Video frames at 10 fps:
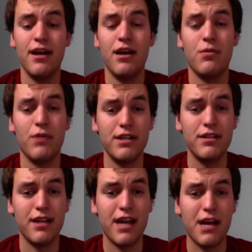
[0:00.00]
went into
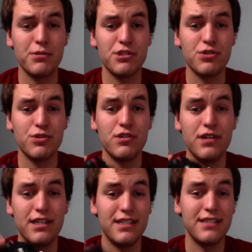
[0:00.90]
the camera store
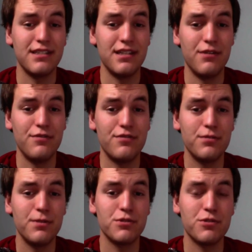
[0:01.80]
and tested it out for
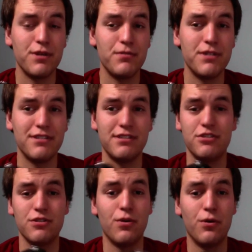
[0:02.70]
about 20 minutes and
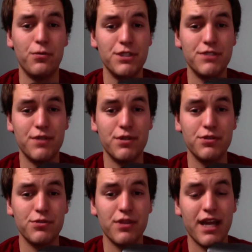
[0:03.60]
took a whole bunch of photos with the